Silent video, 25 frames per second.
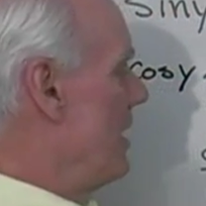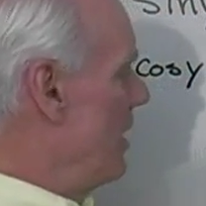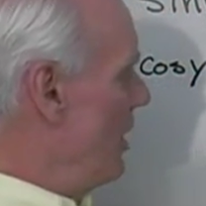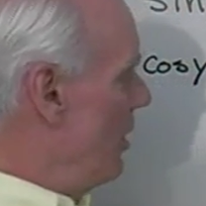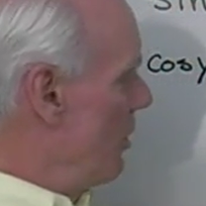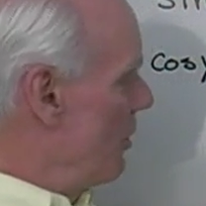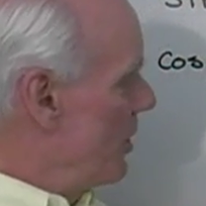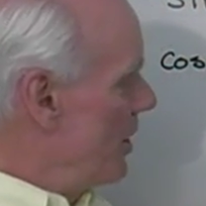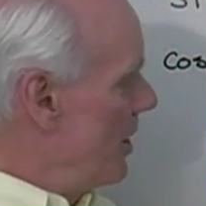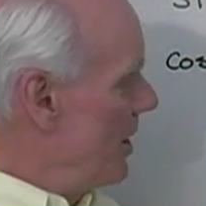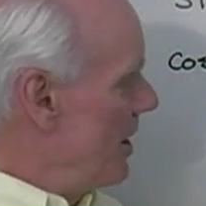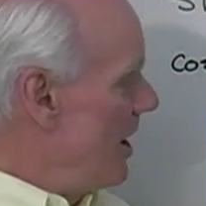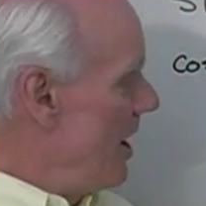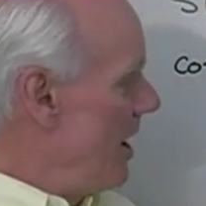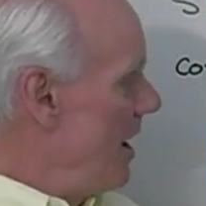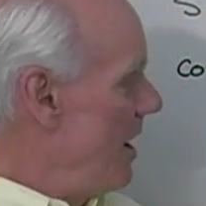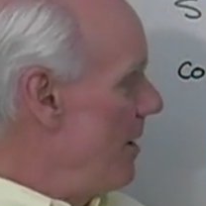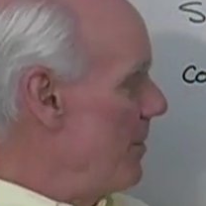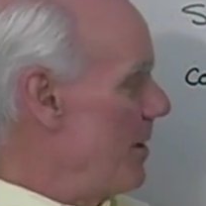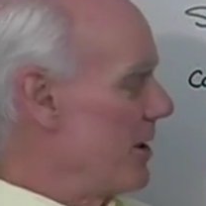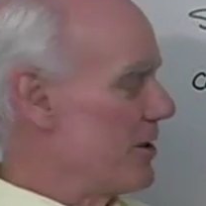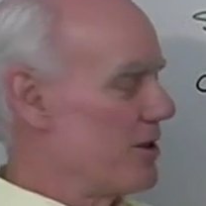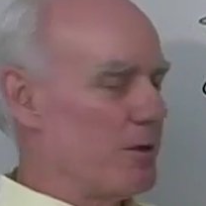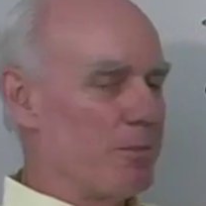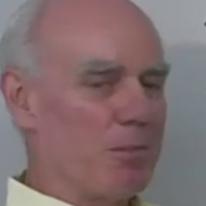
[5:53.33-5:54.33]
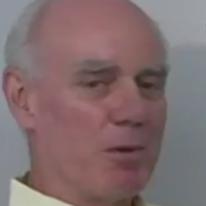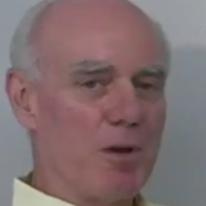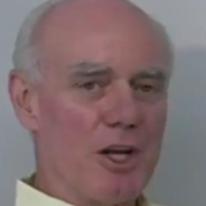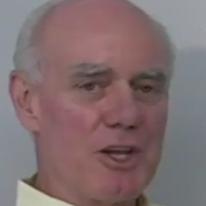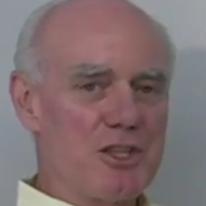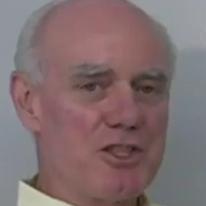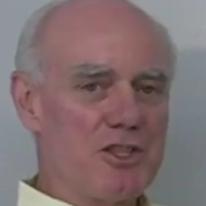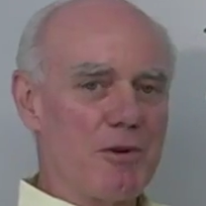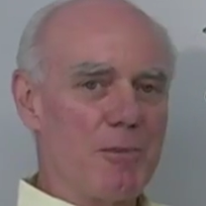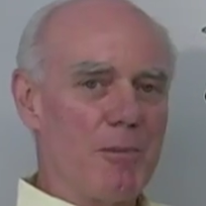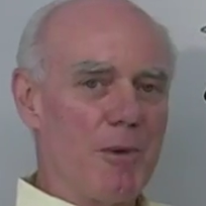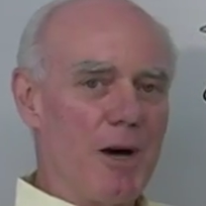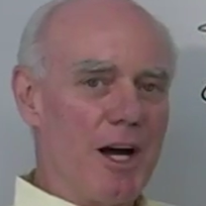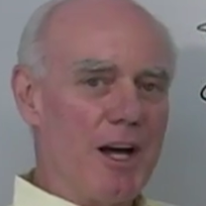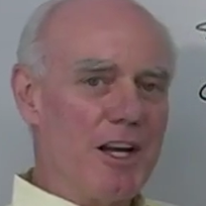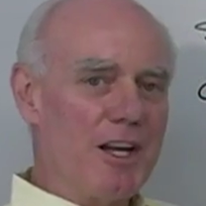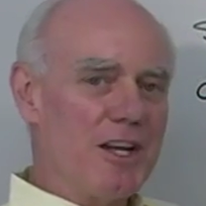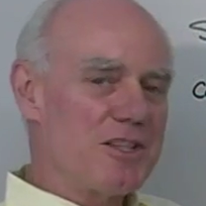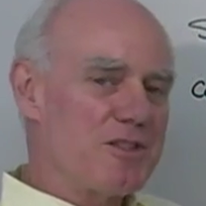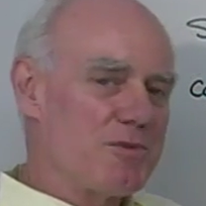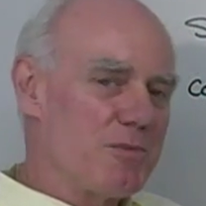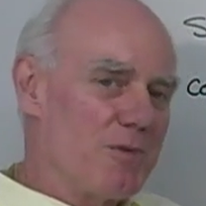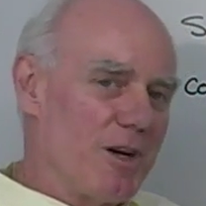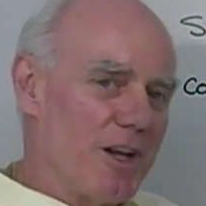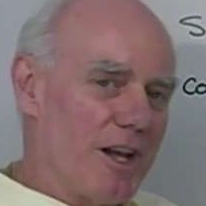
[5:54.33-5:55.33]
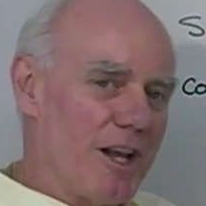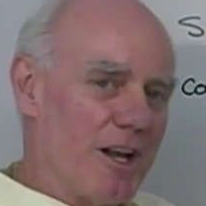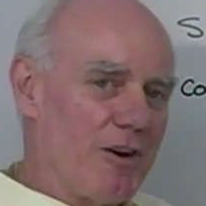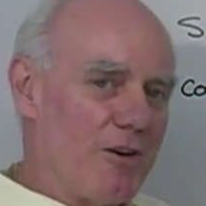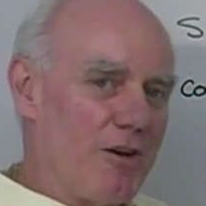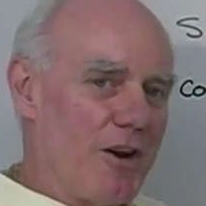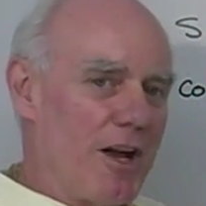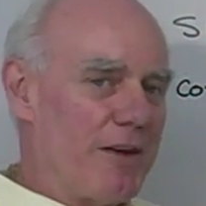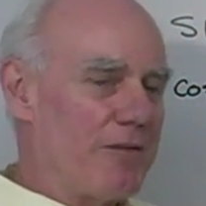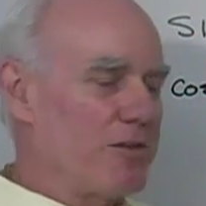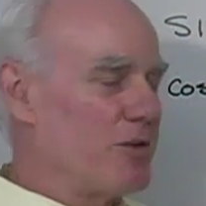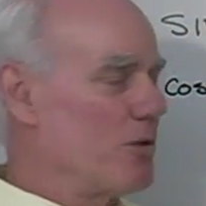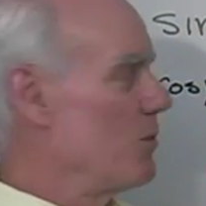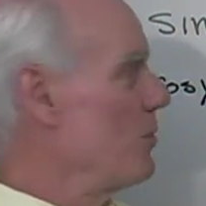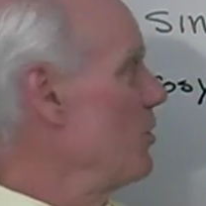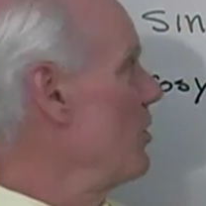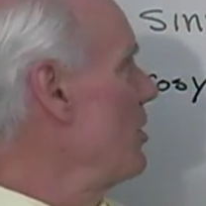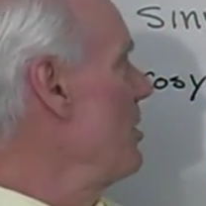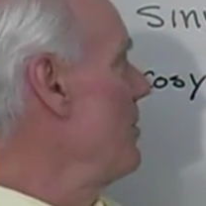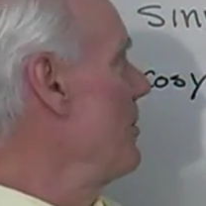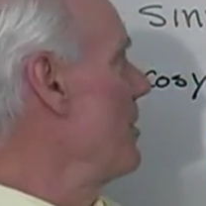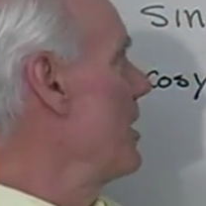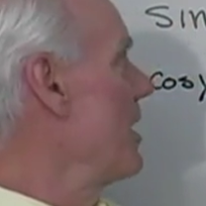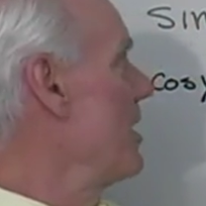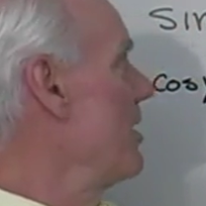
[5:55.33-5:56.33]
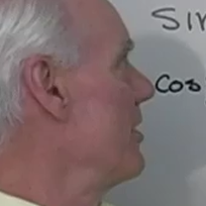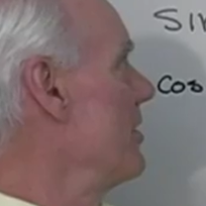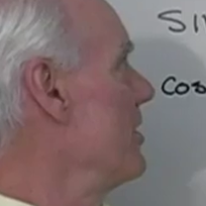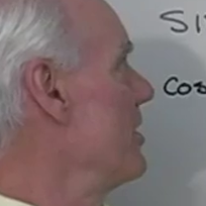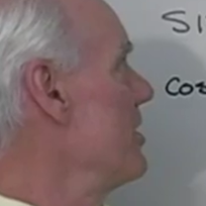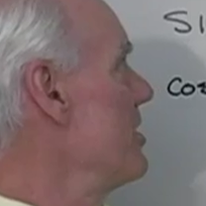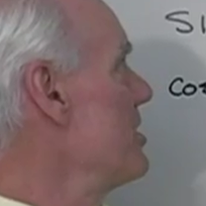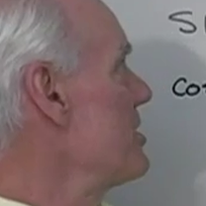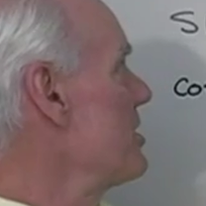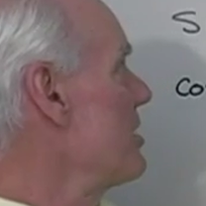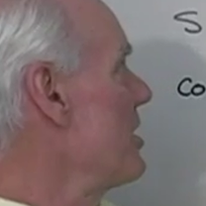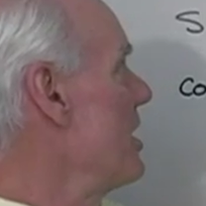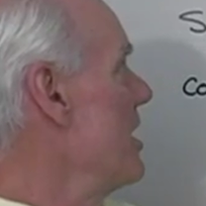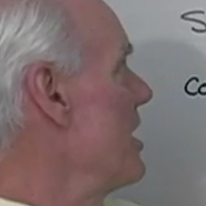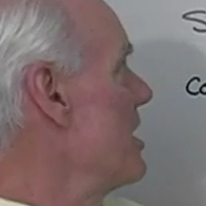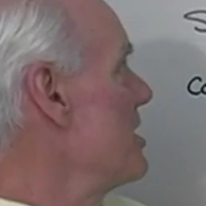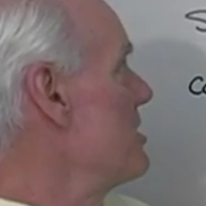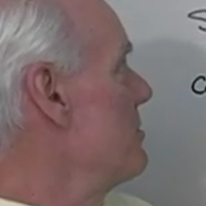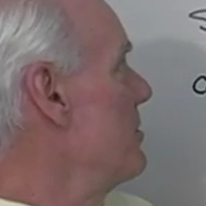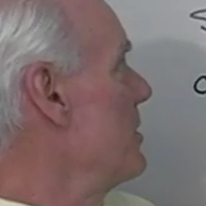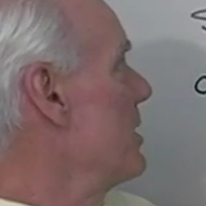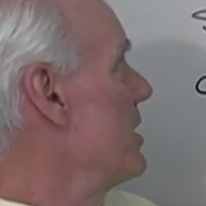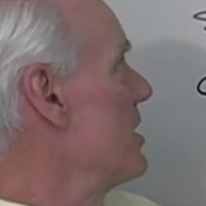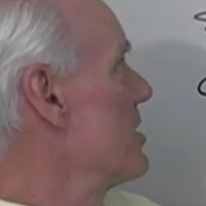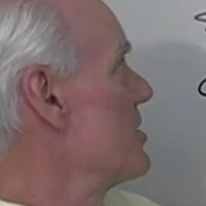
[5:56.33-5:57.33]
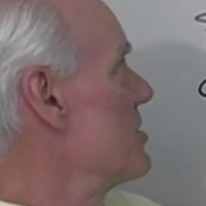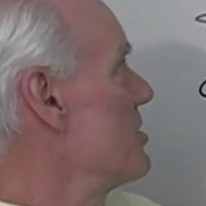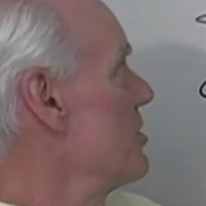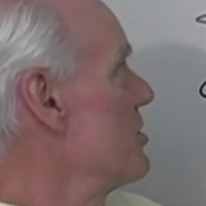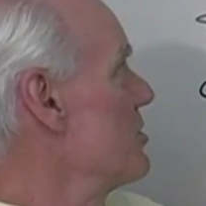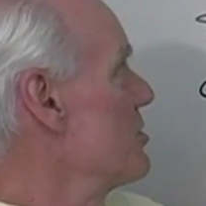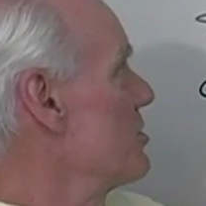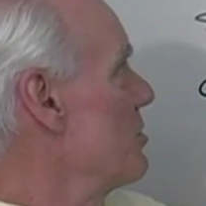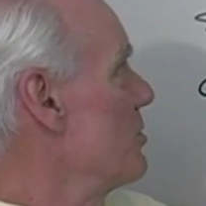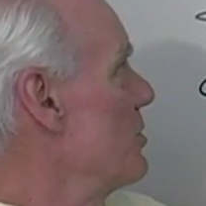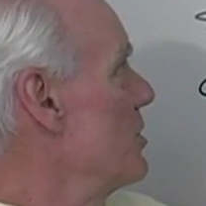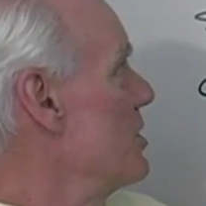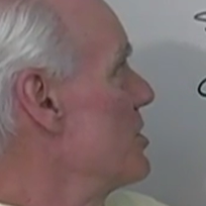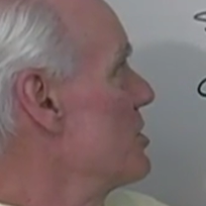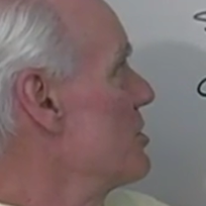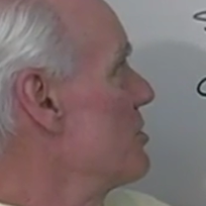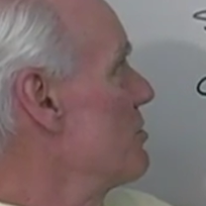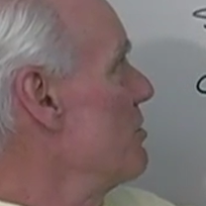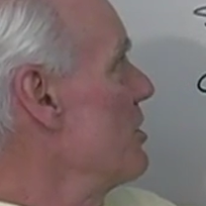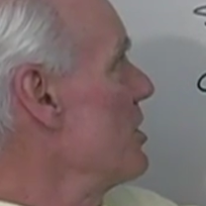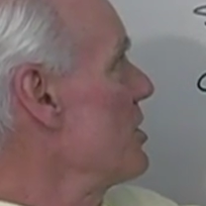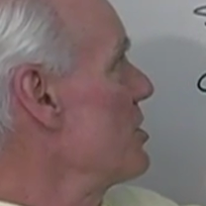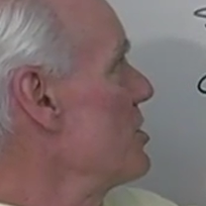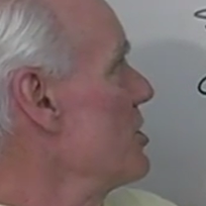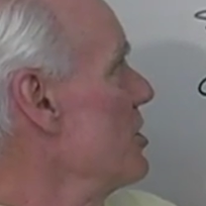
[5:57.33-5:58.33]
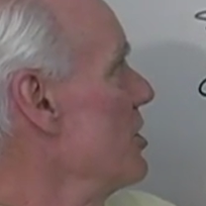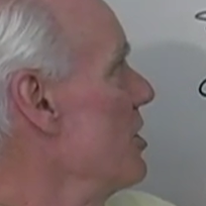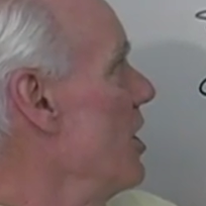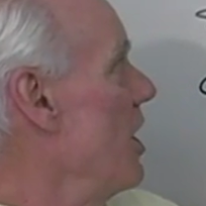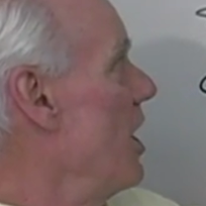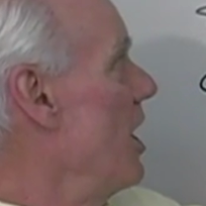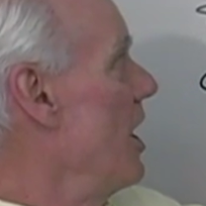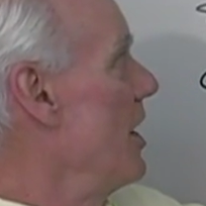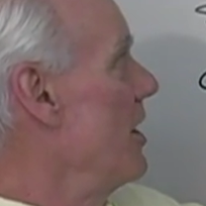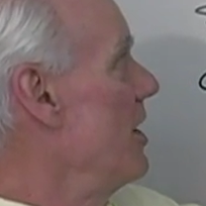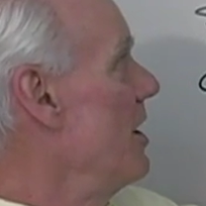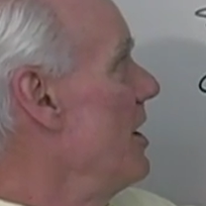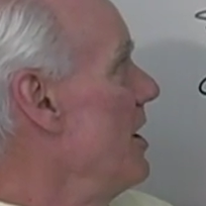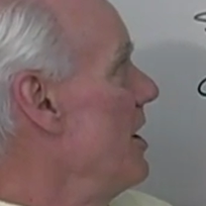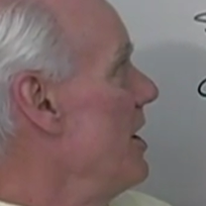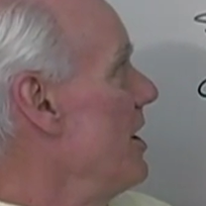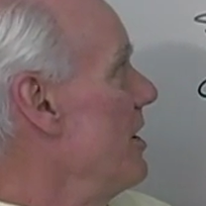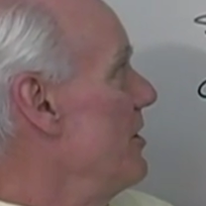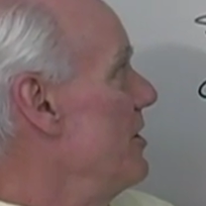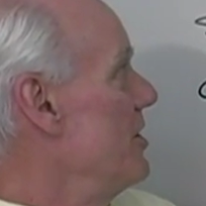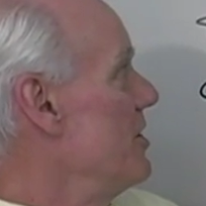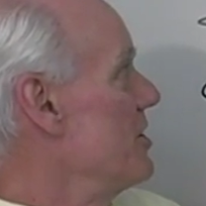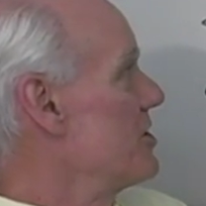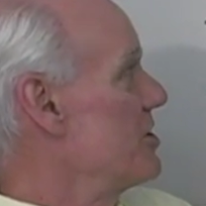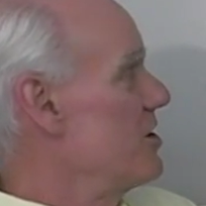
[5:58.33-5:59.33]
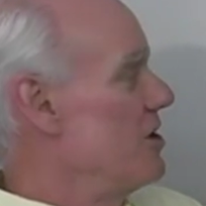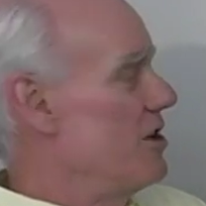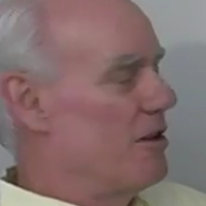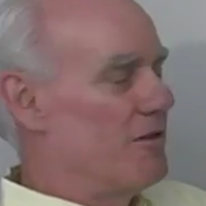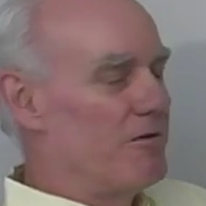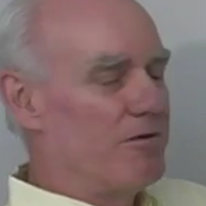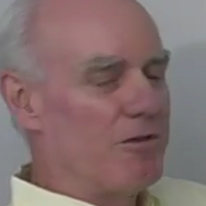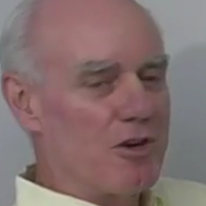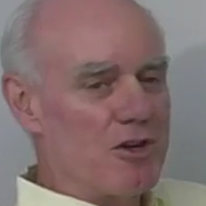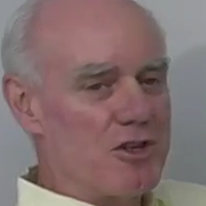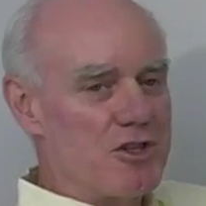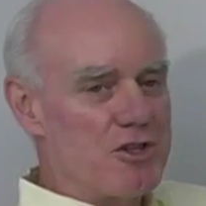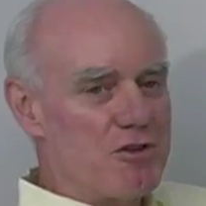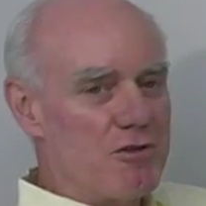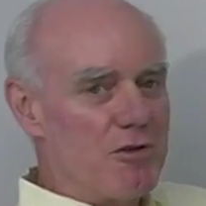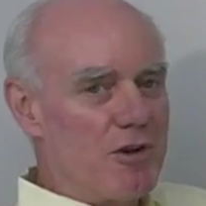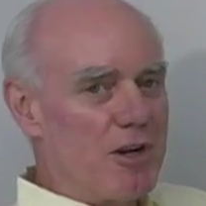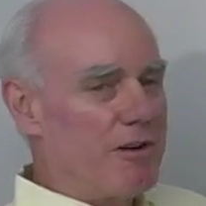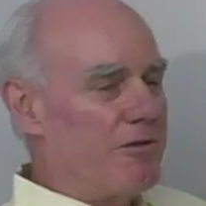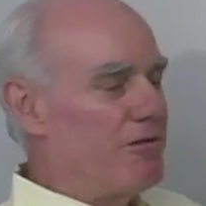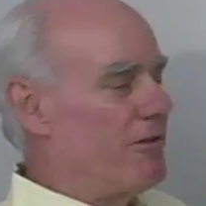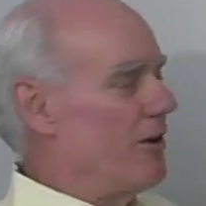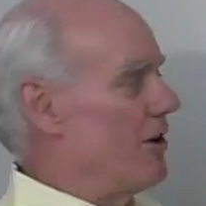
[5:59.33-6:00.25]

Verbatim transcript: Okay, now how about the plus or minus? Well, I don't have to worry about it in this case because there's a restriction on this inverse trig